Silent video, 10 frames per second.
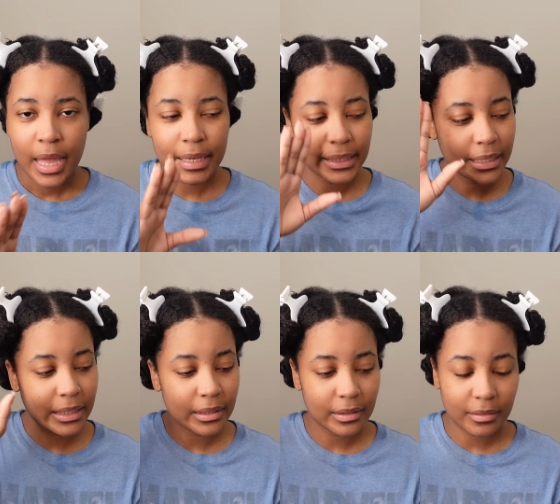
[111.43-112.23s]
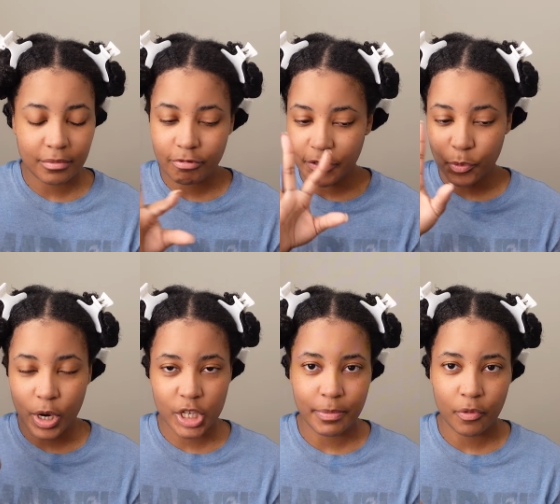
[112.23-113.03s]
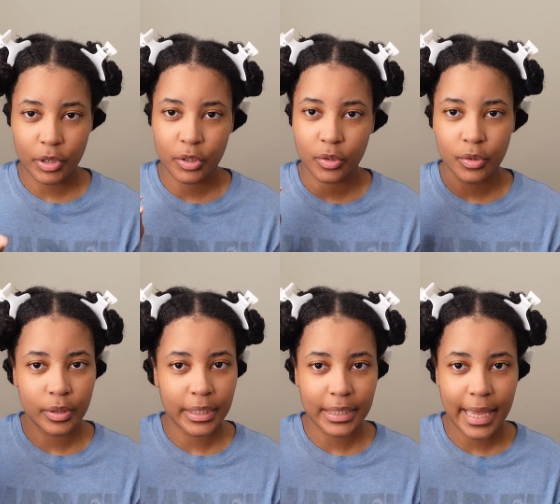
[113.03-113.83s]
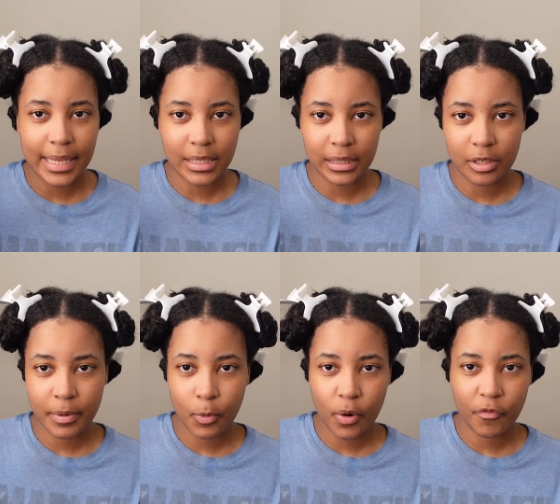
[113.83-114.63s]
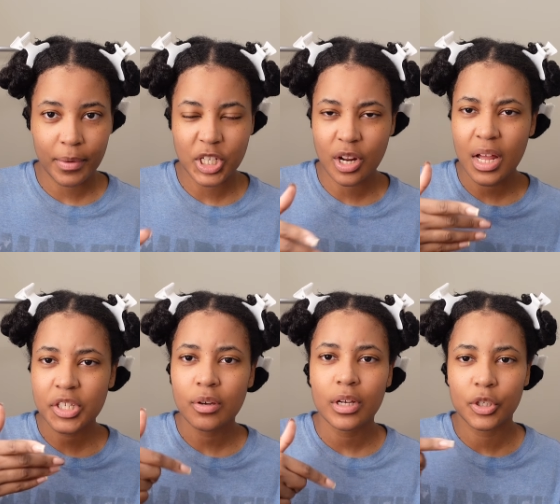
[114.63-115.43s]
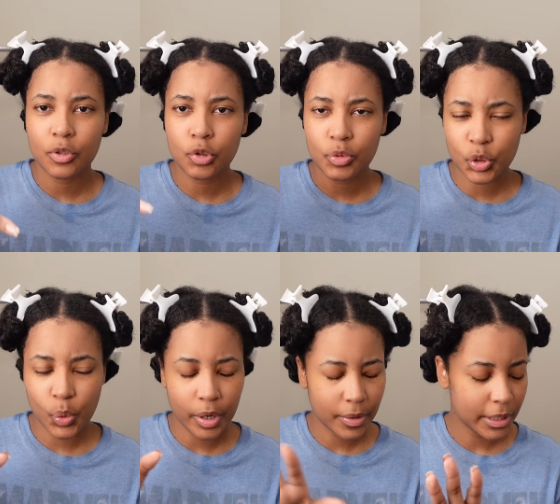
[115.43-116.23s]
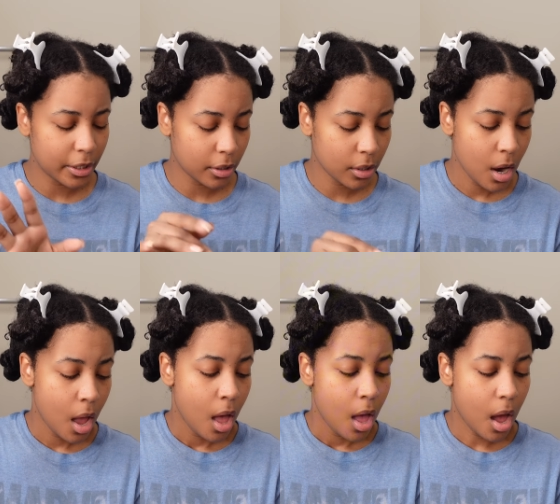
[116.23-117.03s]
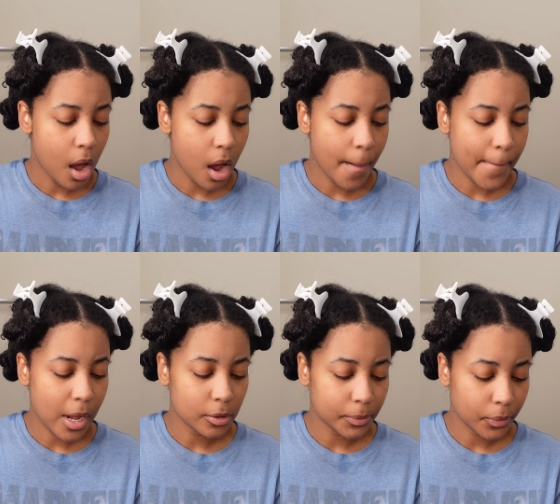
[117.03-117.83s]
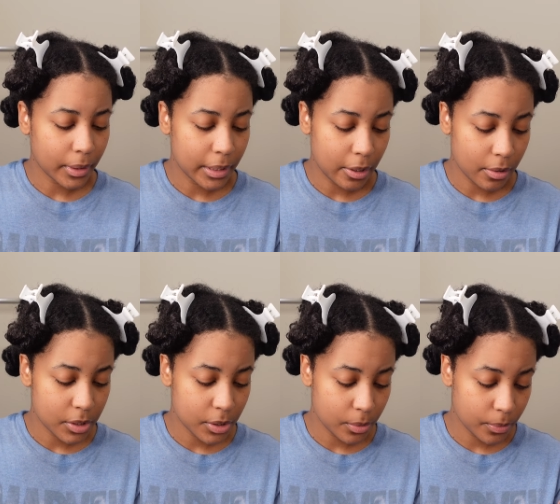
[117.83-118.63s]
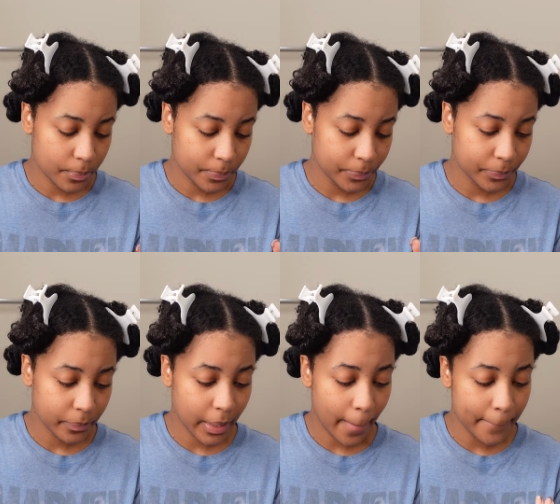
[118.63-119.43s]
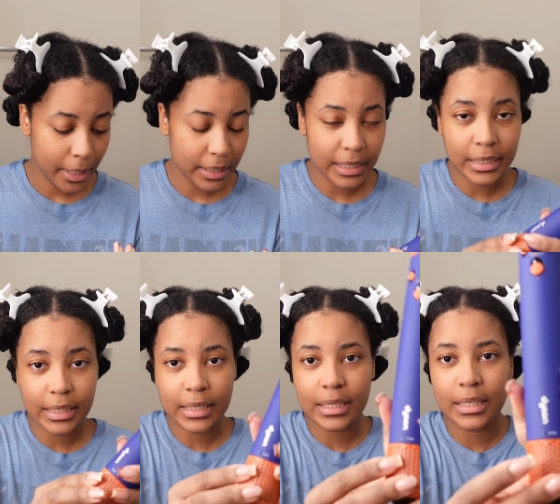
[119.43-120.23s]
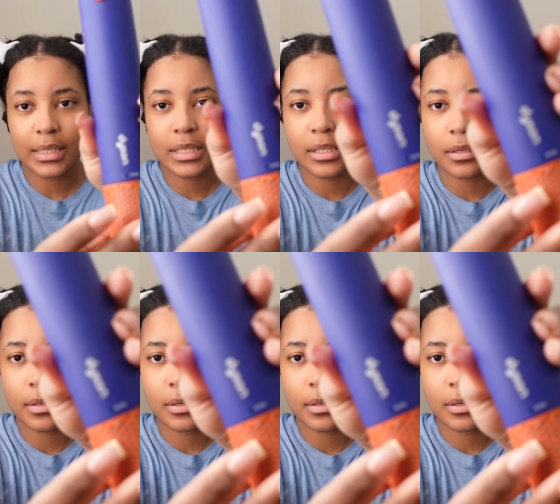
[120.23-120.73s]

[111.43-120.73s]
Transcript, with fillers: Again, if you watch my reel, it has a little bit more information. Also a YouTube short here. I uploaded here too, but it is